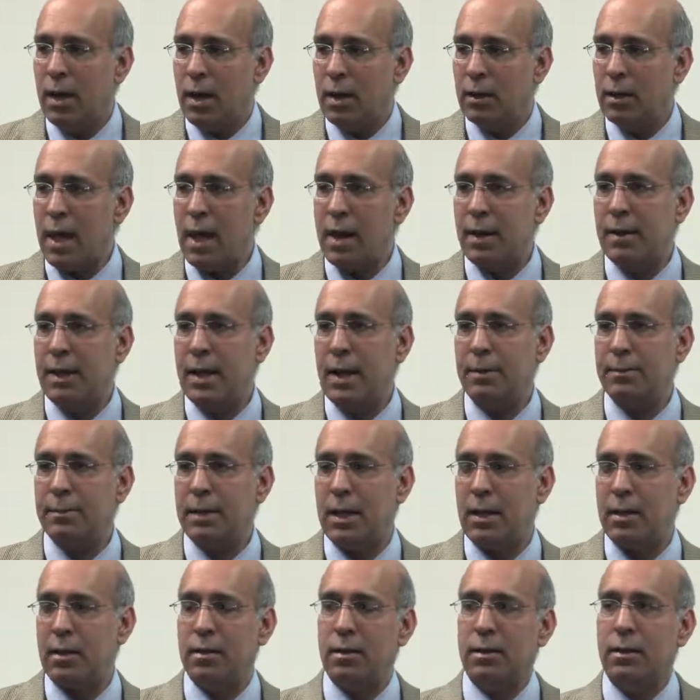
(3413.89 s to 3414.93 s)
A lot of times
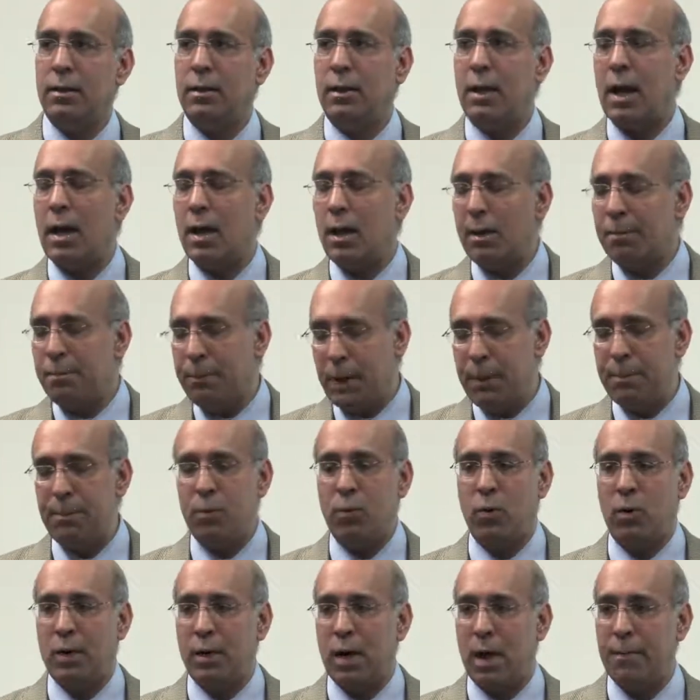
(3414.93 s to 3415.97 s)
uh,
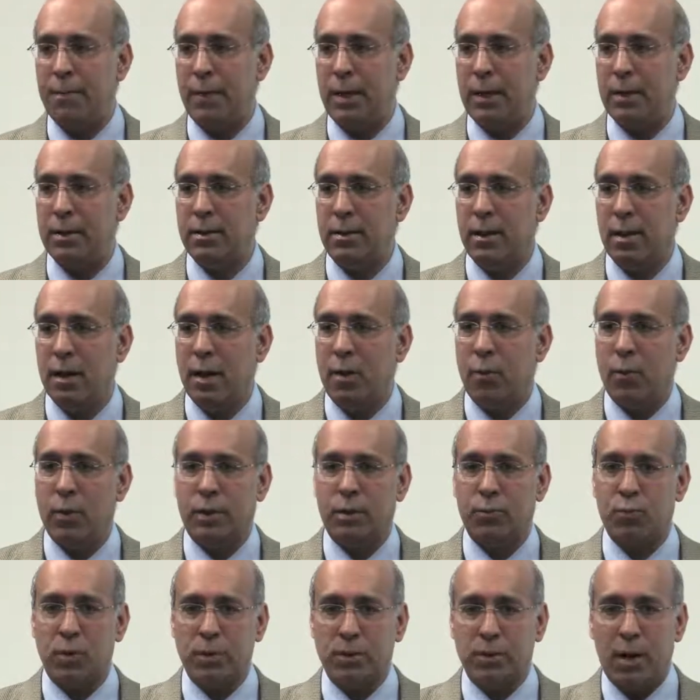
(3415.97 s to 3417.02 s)
people will come in
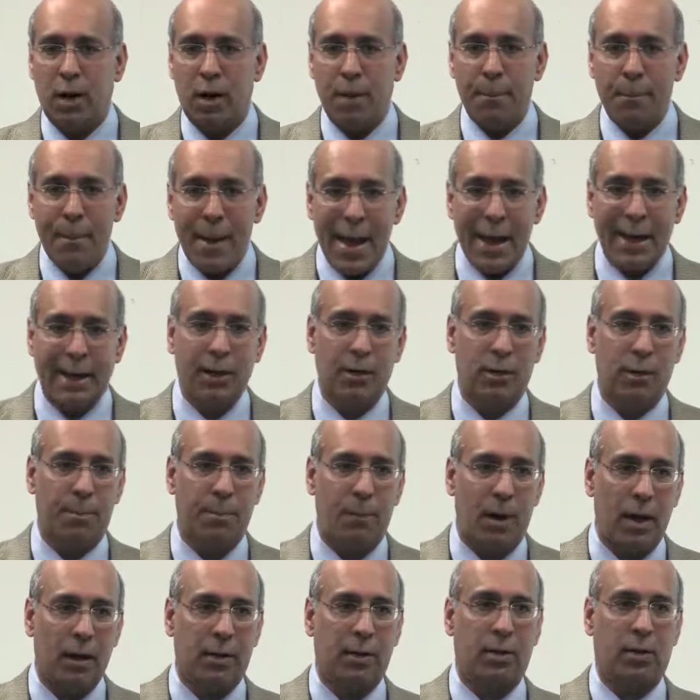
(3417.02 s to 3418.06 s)
with what's called macular
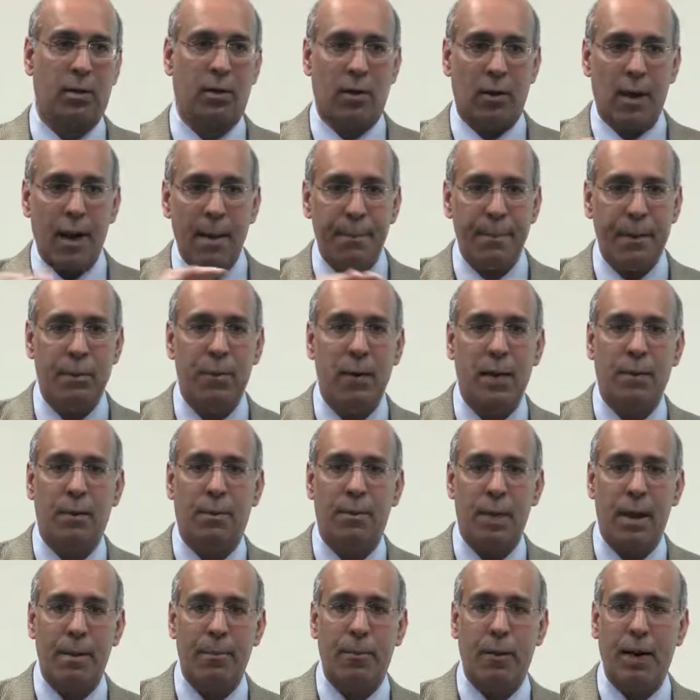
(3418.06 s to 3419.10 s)
pucker or
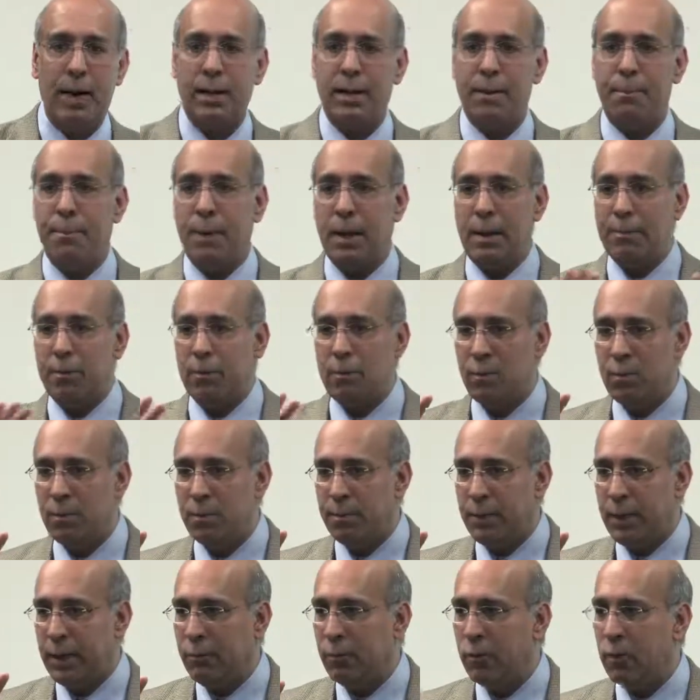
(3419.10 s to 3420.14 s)
epiretinal membrane, and people will
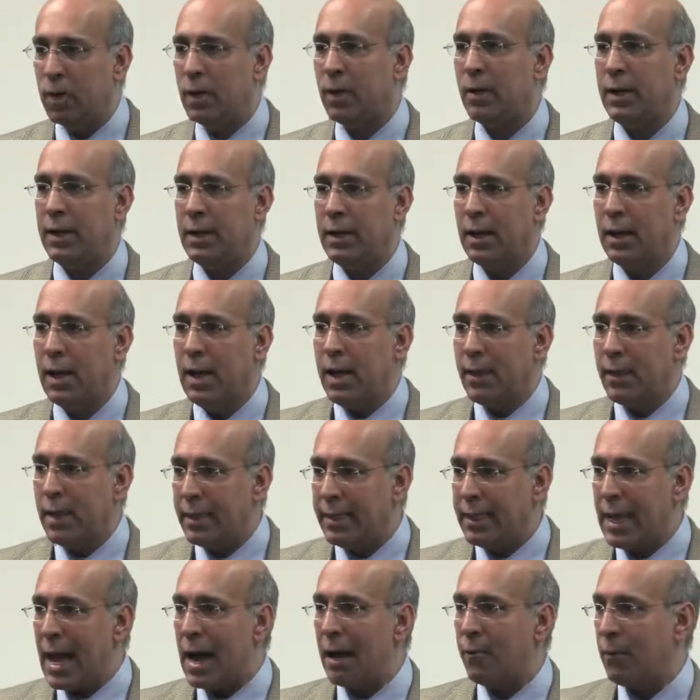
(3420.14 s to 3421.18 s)
be worried
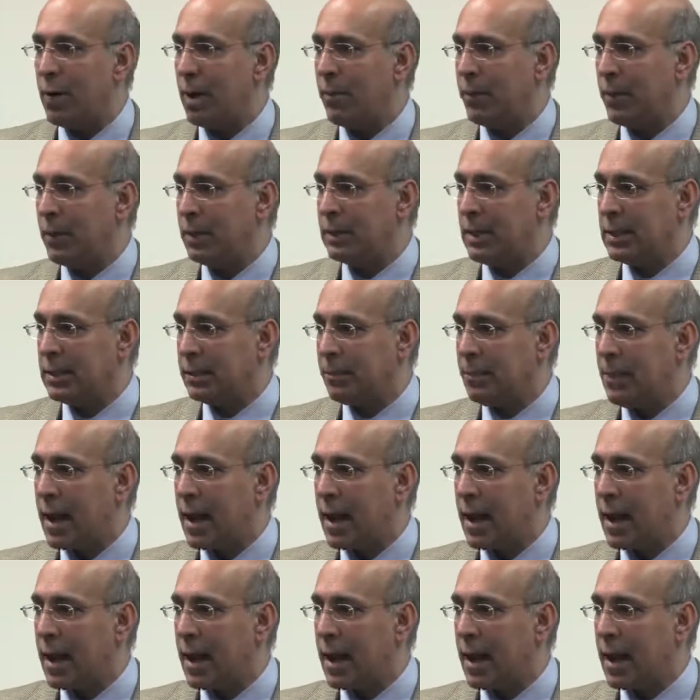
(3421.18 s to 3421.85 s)
that that represents